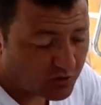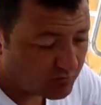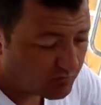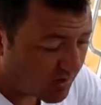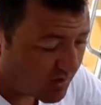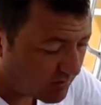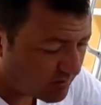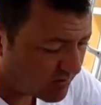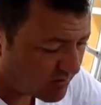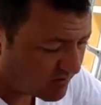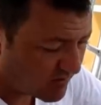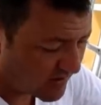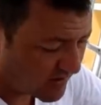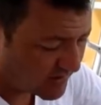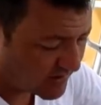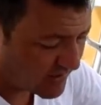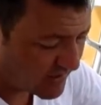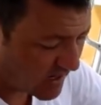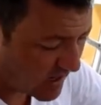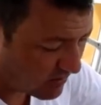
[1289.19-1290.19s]
you'd maybe
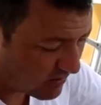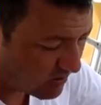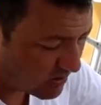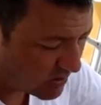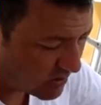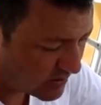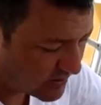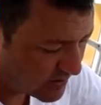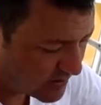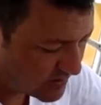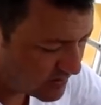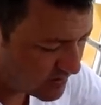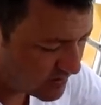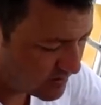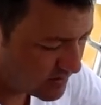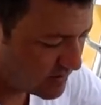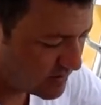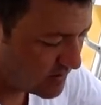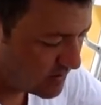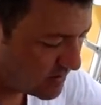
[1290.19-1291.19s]
find an hour on
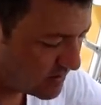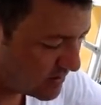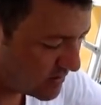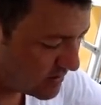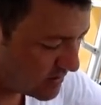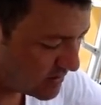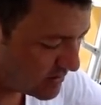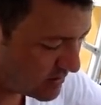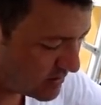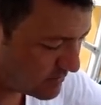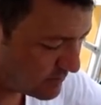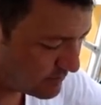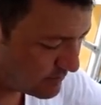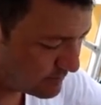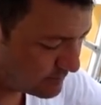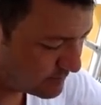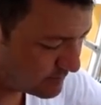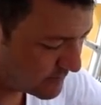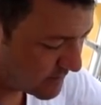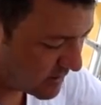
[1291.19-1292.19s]
it.